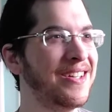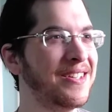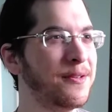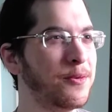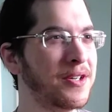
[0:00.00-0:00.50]

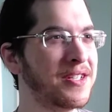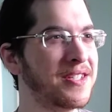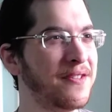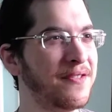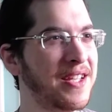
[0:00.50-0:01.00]

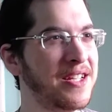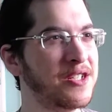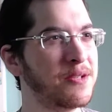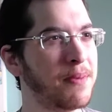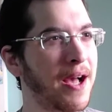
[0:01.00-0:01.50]
worst of
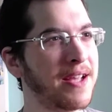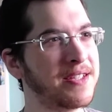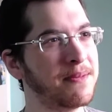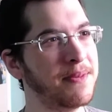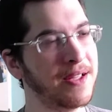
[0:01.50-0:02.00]
each
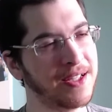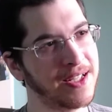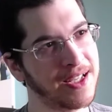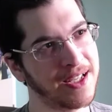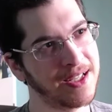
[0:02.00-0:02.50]

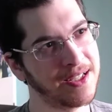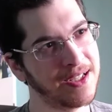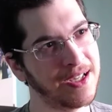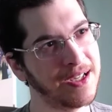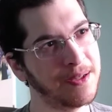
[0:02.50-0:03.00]
possibility,
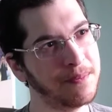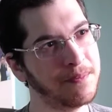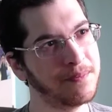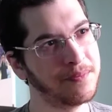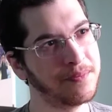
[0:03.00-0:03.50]

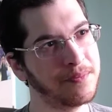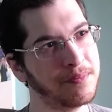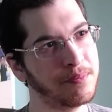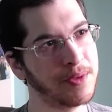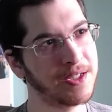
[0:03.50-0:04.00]

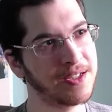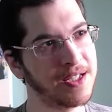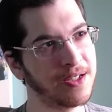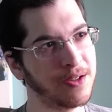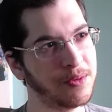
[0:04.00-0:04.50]
but
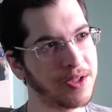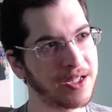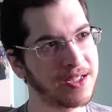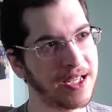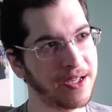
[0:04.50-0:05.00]
it all
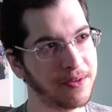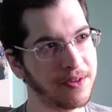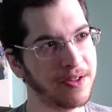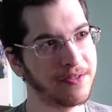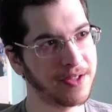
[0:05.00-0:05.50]
worked out
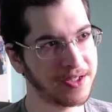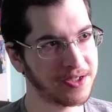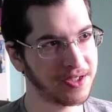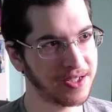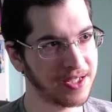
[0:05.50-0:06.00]

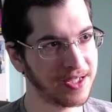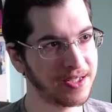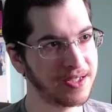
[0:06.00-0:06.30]
eventually.